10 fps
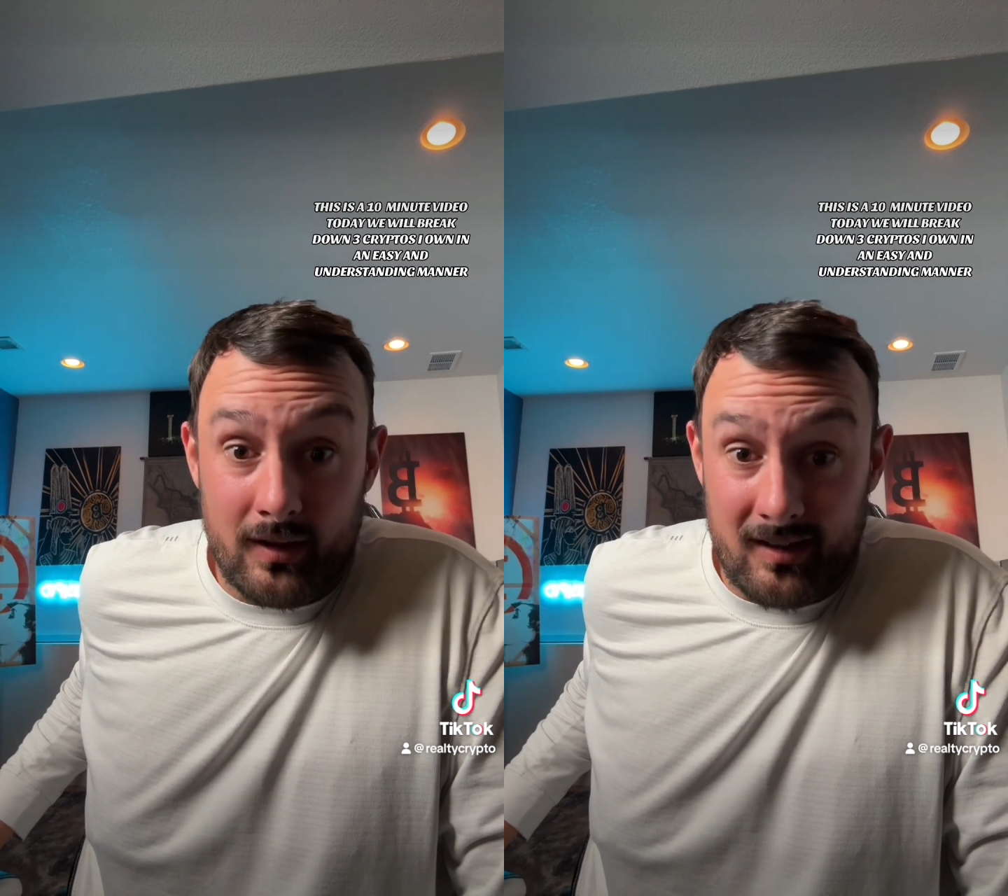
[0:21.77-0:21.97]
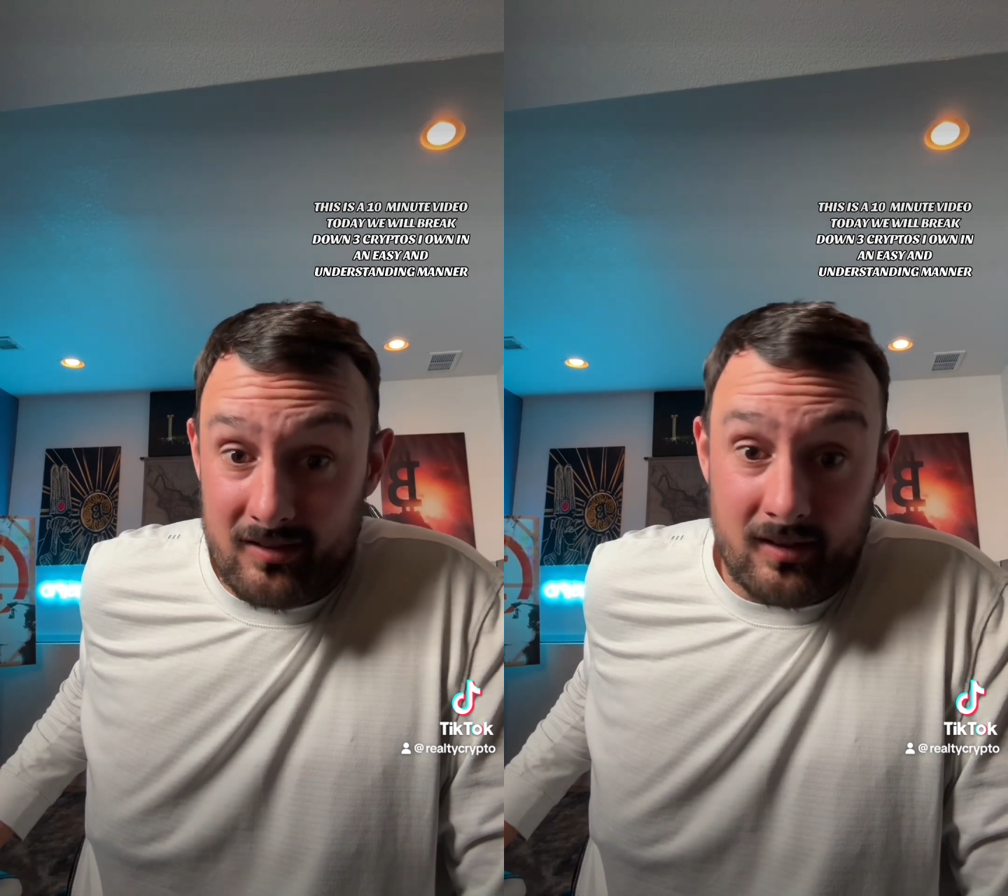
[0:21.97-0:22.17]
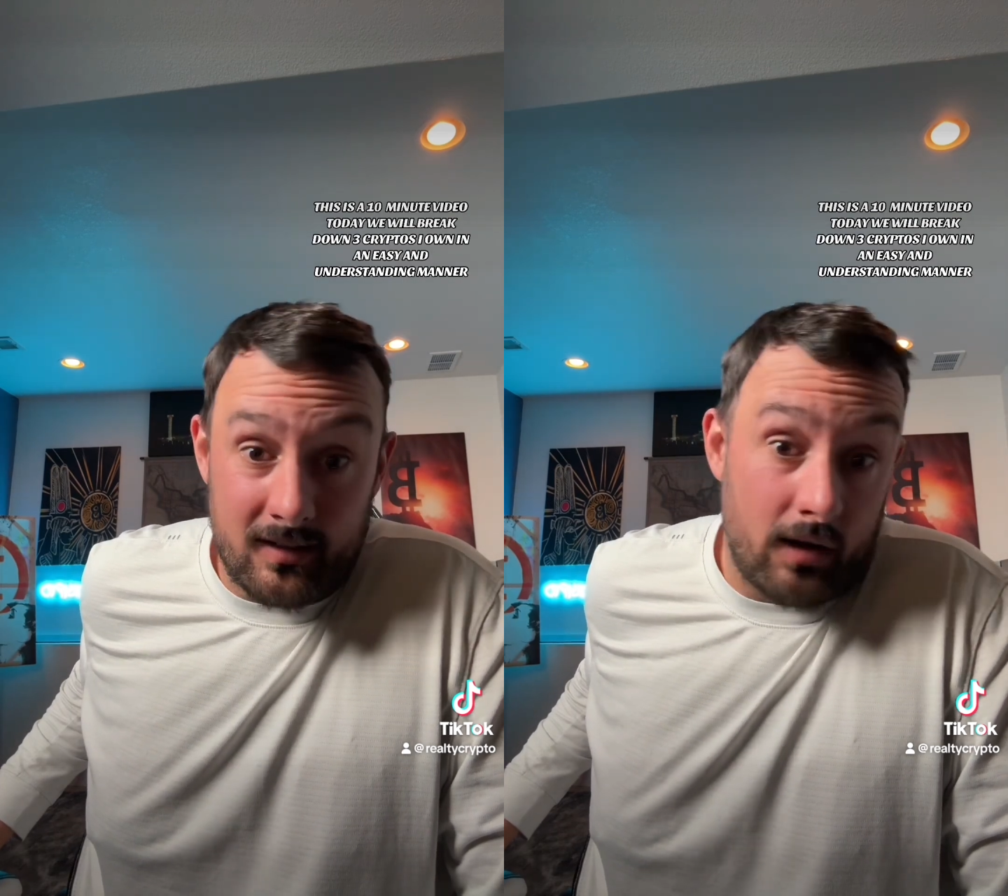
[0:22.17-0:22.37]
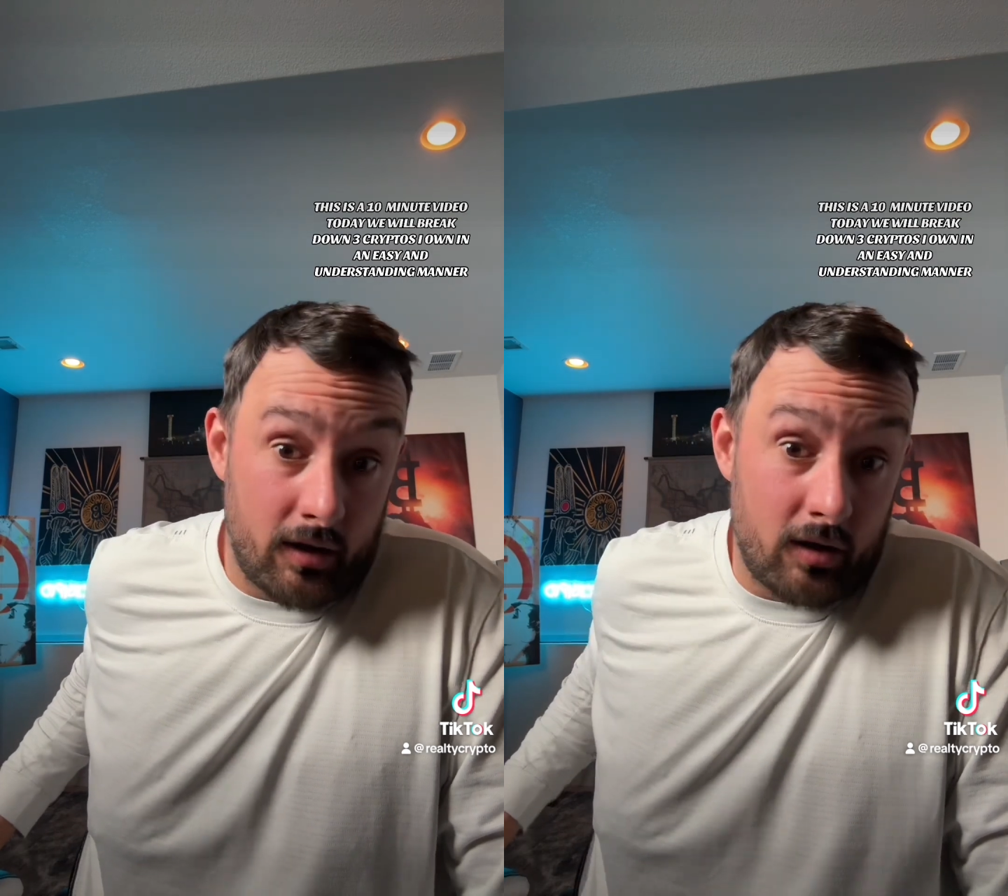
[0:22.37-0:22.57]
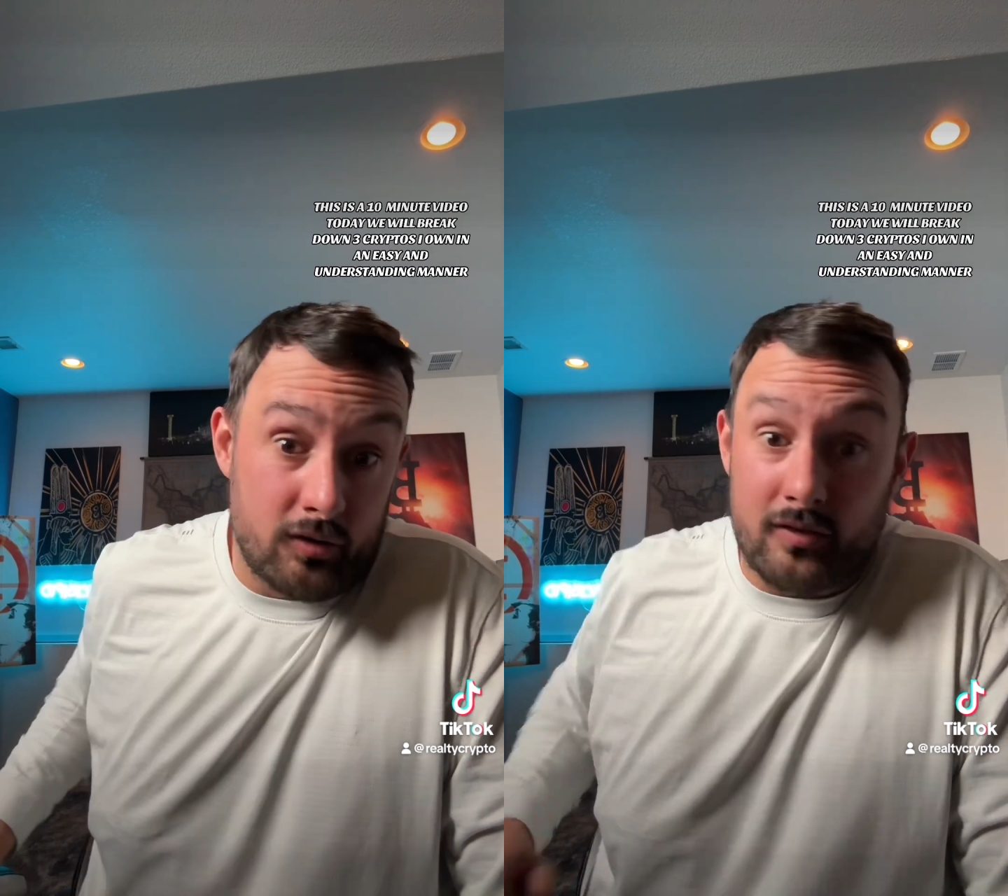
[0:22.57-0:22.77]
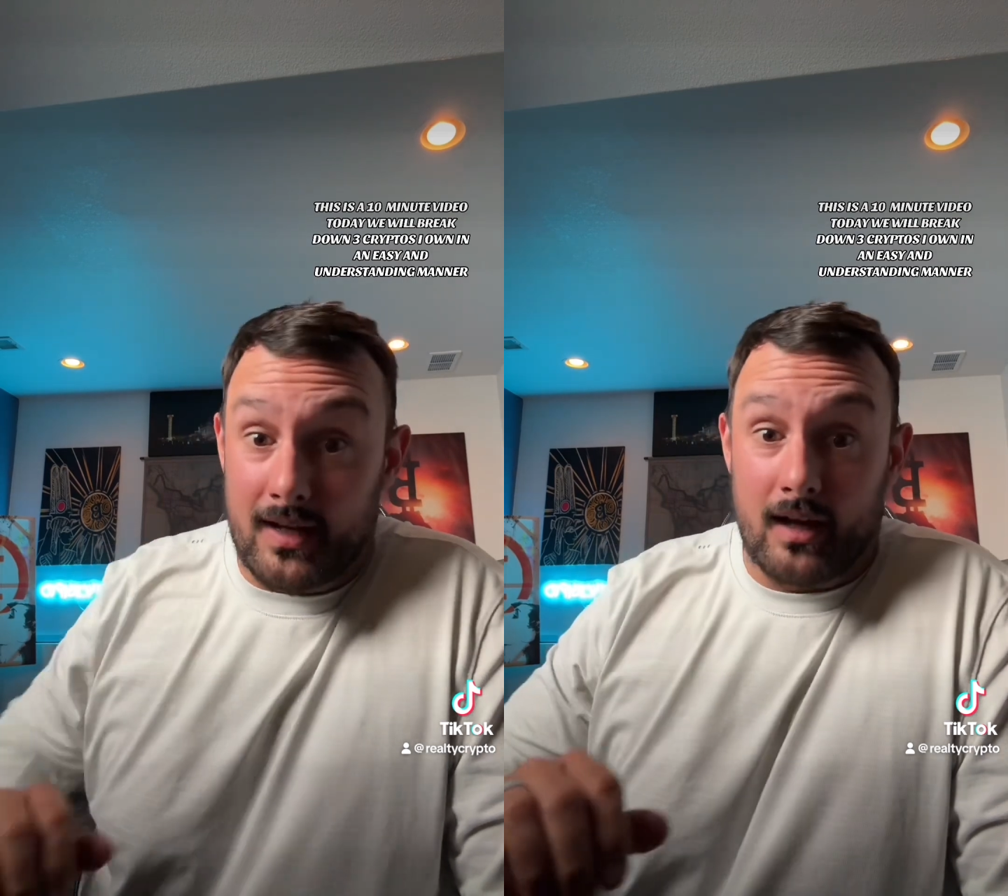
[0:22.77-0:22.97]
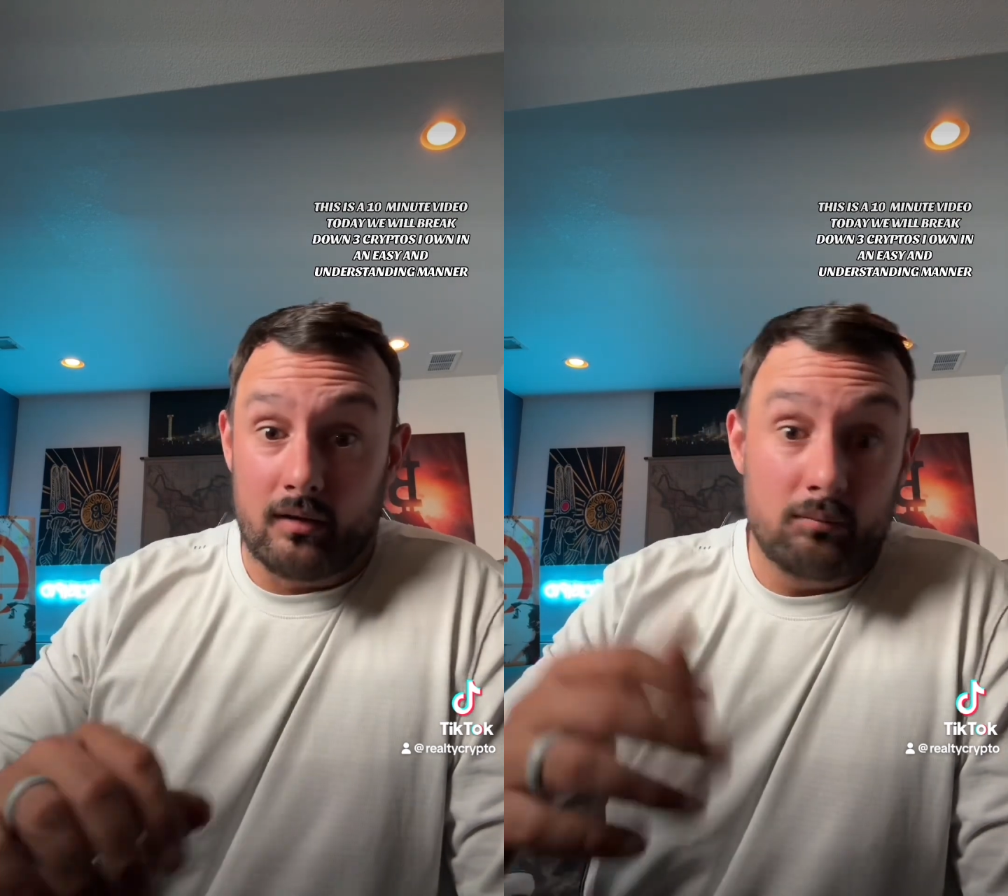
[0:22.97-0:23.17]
can sit down and understand